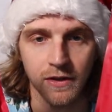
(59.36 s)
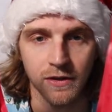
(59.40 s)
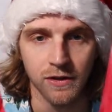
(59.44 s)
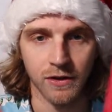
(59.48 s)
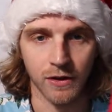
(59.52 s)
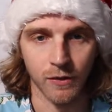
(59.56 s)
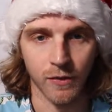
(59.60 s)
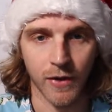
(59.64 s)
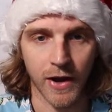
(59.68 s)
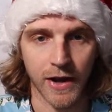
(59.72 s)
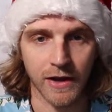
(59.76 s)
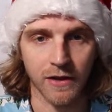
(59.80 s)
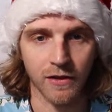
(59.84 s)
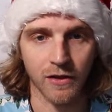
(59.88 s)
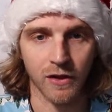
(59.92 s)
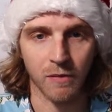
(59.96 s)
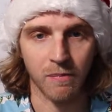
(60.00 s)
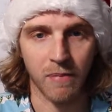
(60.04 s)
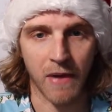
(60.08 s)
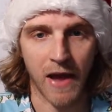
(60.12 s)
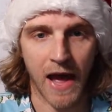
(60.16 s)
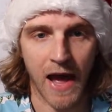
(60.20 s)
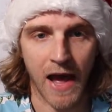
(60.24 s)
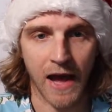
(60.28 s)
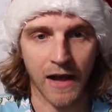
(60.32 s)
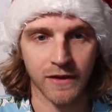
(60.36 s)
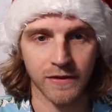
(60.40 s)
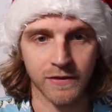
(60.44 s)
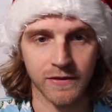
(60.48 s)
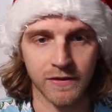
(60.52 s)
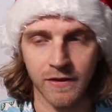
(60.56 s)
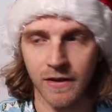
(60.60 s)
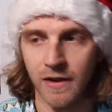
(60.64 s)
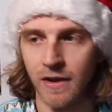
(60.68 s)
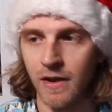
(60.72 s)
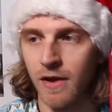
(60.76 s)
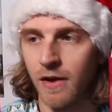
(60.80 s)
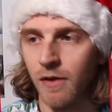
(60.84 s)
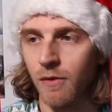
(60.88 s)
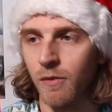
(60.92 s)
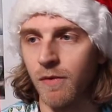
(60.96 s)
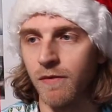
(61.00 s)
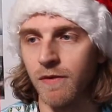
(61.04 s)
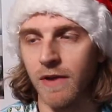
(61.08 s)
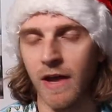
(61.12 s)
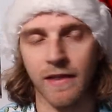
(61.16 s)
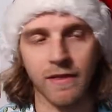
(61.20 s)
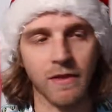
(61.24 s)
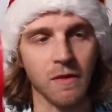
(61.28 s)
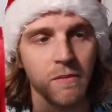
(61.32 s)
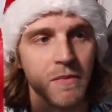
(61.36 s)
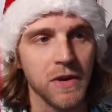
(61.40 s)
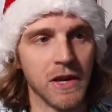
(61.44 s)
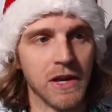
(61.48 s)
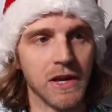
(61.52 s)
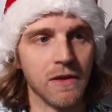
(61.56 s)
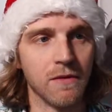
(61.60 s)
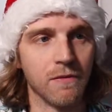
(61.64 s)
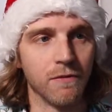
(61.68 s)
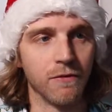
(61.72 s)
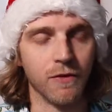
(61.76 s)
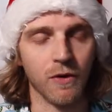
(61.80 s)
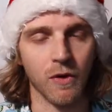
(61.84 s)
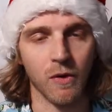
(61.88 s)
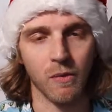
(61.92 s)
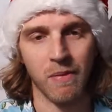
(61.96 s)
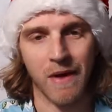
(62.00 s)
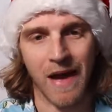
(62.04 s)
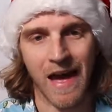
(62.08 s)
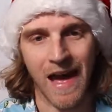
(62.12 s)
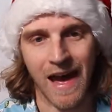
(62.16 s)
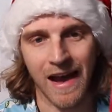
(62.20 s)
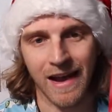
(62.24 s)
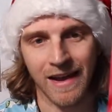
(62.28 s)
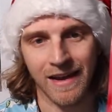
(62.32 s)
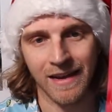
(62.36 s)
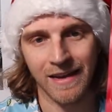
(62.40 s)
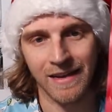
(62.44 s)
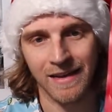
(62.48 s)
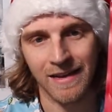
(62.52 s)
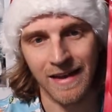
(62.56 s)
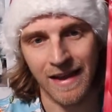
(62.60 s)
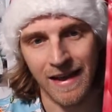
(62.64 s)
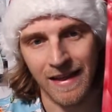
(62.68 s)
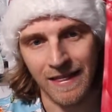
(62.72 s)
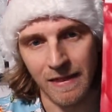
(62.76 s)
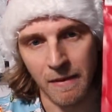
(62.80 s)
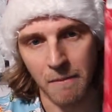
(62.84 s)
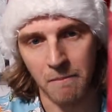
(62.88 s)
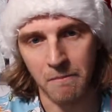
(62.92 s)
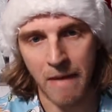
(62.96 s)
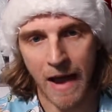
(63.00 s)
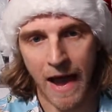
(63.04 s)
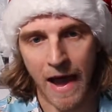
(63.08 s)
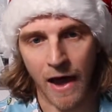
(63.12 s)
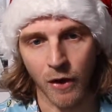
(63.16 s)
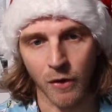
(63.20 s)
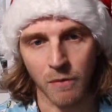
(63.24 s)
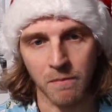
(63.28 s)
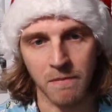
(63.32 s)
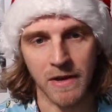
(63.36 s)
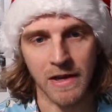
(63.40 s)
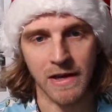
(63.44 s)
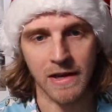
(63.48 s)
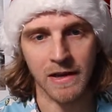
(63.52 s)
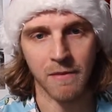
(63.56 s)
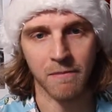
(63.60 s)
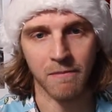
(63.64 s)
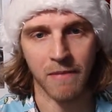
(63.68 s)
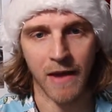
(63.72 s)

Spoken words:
the regular packs, we've got the medium full pack, and the mild medium